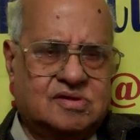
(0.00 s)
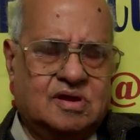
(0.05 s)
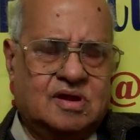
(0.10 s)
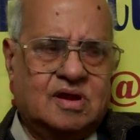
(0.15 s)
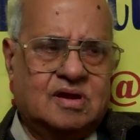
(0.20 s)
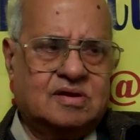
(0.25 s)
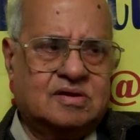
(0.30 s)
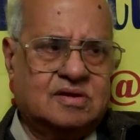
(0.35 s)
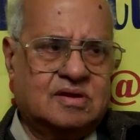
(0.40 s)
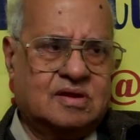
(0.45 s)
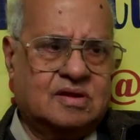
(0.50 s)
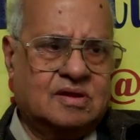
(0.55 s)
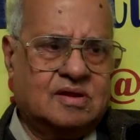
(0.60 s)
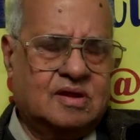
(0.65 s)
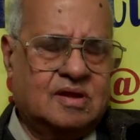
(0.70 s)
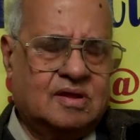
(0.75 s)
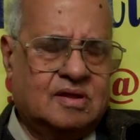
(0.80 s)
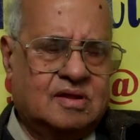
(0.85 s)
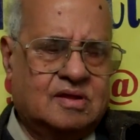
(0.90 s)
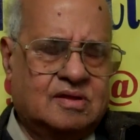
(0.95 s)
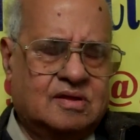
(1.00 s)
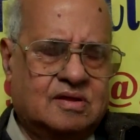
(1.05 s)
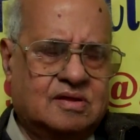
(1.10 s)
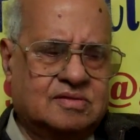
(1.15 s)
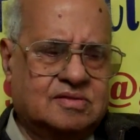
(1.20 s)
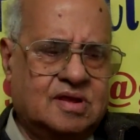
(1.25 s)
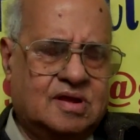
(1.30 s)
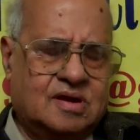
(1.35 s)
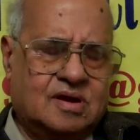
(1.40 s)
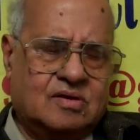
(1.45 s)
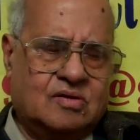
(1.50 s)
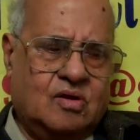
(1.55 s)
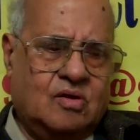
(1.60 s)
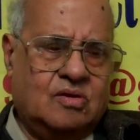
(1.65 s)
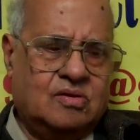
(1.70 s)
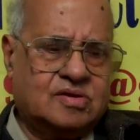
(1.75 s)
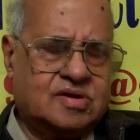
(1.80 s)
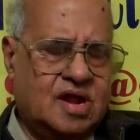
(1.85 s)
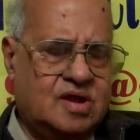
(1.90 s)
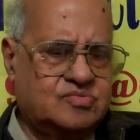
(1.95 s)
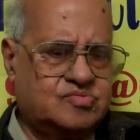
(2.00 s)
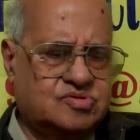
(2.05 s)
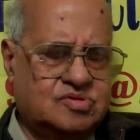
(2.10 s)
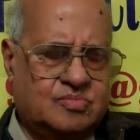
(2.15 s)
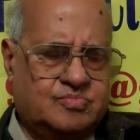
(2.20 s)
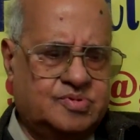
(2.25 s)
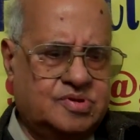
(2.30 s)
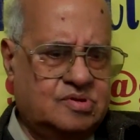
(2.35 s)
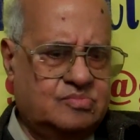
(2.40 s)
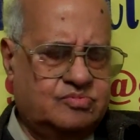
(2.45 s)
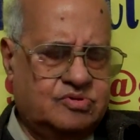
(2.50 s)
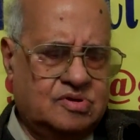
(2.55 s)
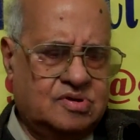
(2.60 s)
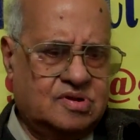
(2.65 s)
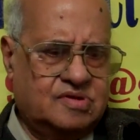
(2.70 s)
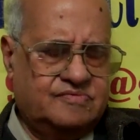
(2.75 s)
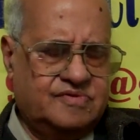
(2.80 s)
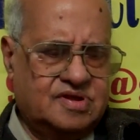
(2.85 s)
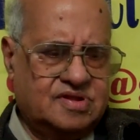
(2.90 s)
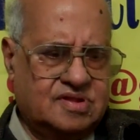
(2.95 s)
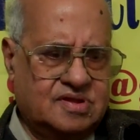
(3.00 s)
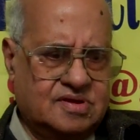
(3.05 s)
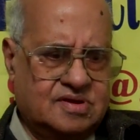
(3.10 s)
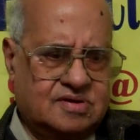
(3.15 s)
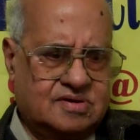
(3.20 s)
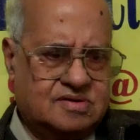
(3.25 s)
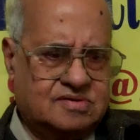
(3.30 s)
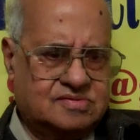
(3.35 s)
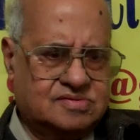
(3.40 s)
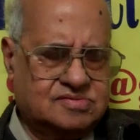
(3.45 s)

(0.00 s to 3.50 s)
And there are all types of people living there.